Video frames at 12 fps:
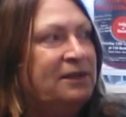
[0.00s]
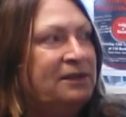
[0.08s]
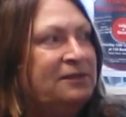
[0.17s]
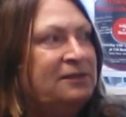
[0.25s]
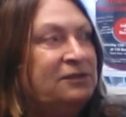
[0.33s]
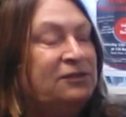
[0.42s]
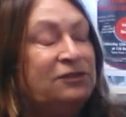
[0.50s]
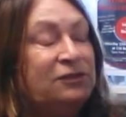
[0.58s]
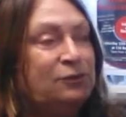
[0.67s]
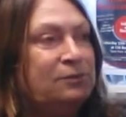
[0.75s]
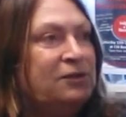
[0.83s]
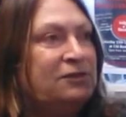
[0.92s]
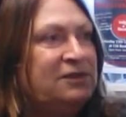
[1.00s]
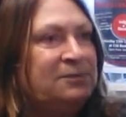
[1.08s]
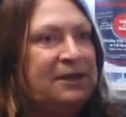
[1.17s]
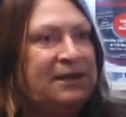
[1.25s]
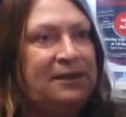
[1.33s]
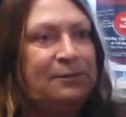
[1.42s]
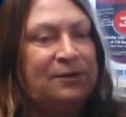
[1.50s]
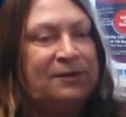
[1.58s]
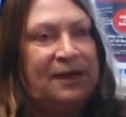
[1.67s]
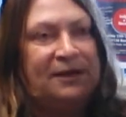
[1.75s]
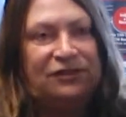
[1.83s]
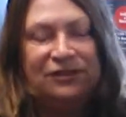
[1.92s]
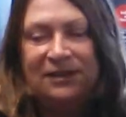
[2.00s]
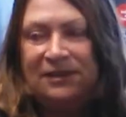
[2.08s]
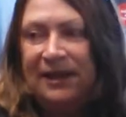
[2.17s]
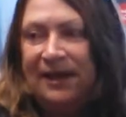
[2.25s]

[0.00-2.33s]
in digital multimedia production,